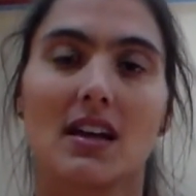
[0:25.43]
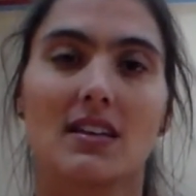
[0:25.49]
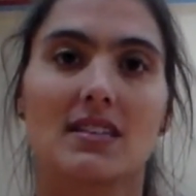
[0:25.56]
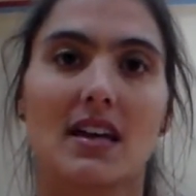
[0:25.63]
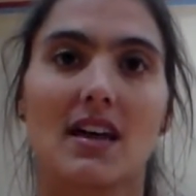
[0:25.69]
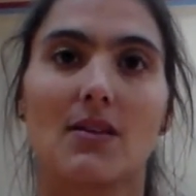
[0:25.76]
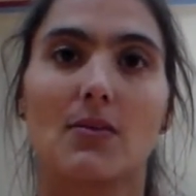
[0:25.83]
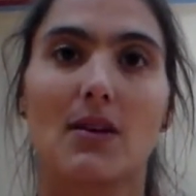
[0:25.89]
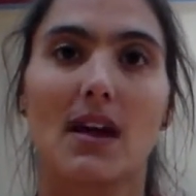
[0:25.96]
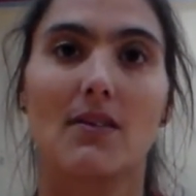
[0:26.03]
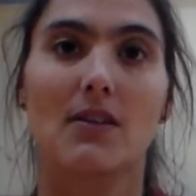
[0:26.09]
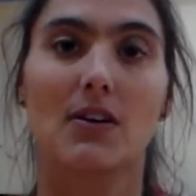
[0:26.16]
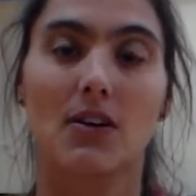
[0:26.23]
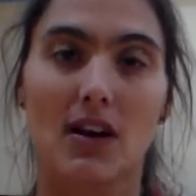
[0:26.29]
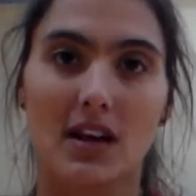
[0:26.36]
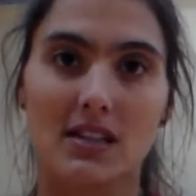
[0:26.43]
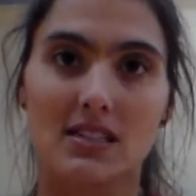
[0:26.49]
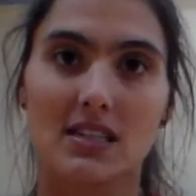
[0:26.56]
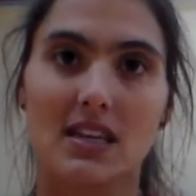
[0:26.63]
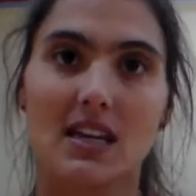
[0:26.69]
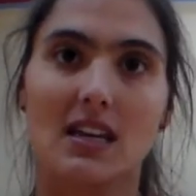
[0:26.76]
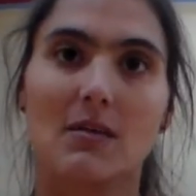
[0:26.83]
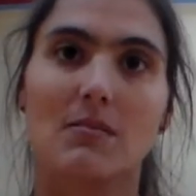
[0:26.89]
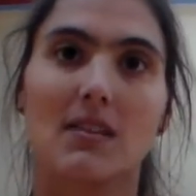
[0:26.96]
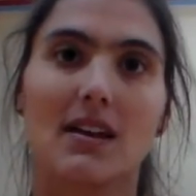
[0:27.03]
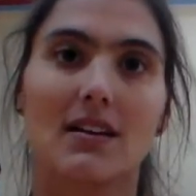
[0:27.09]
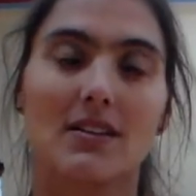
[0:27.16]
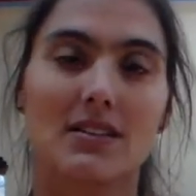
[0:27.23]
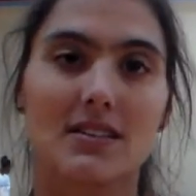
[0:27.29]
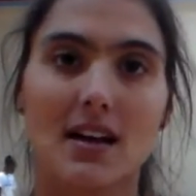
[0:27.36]
is that we have a great team.
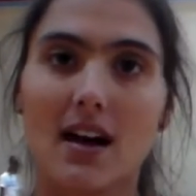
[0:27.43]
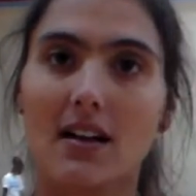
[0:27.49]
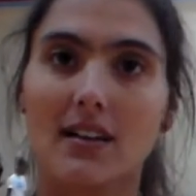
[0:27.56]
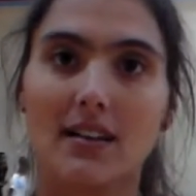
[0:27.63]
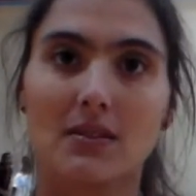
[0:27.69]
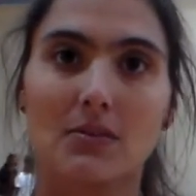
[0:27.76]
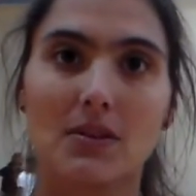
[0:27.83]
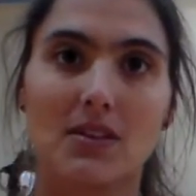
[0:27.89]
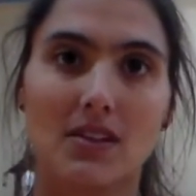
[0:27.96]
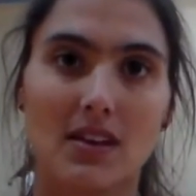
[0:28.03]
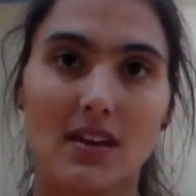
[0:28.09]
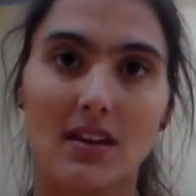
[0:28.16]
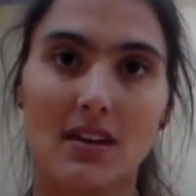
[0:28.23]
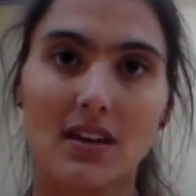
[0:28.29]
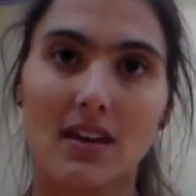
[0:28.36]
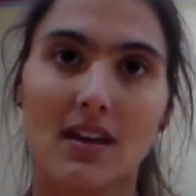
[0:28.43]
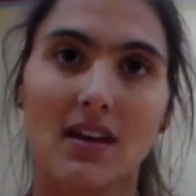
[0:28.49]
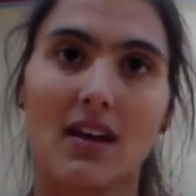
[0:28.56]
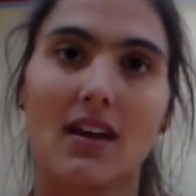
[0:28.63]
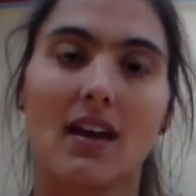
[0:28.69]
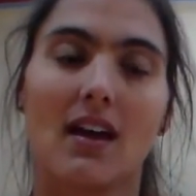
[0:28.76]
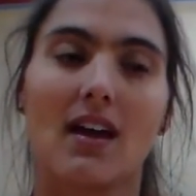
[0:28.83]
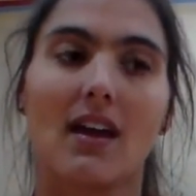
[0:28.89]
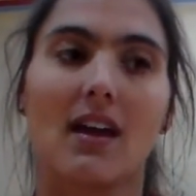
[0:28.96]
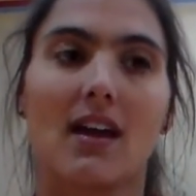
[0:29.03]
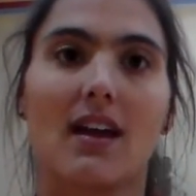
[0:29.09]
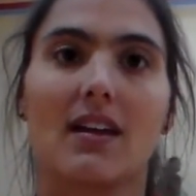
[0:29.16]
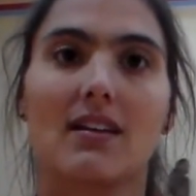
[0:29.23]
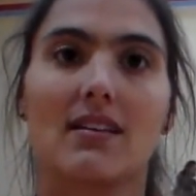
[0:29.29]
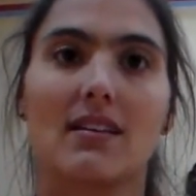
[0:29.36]
They are solid within,
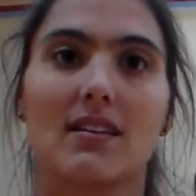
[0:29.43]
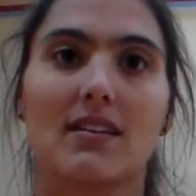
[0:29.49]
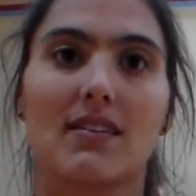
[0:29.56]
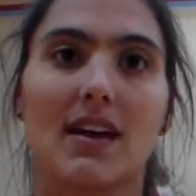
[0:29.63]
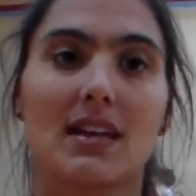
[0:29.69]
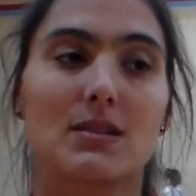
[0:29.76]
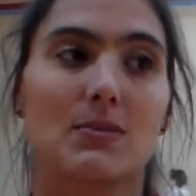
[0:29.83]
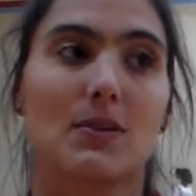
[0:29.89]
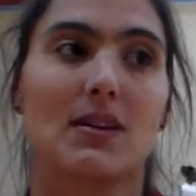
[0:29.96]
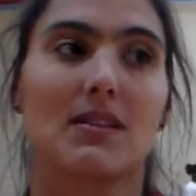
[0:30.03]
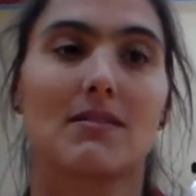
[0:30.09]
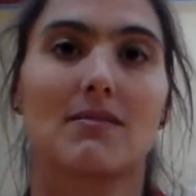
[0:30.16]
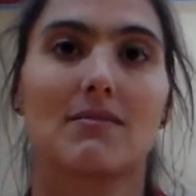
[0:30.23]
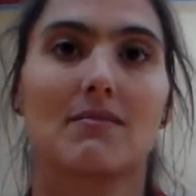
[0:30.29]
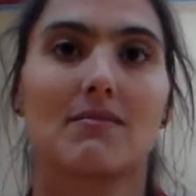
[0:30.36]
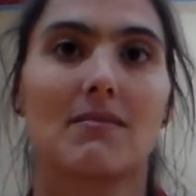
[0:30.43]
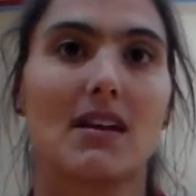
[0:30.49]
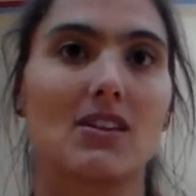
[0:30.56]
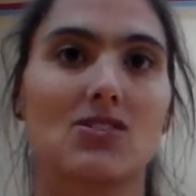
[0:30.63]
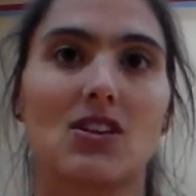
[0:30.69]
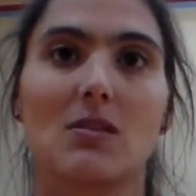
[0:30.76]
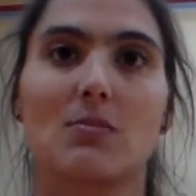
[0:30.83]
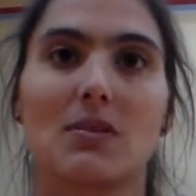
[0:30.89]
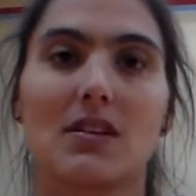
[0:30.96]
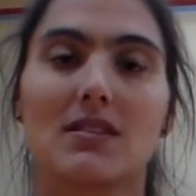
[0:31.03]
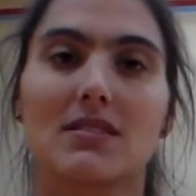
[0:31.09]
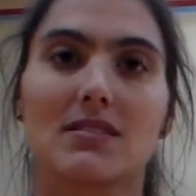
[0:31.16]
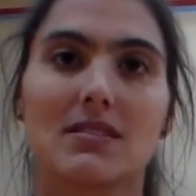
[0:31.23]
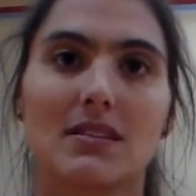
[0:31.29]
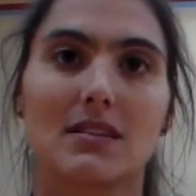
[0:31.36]
and that's what makes
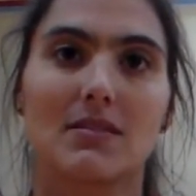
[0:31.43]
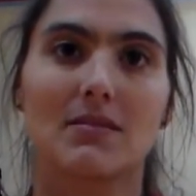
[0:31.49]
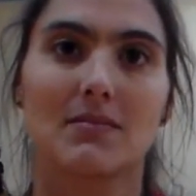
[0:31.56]
champions.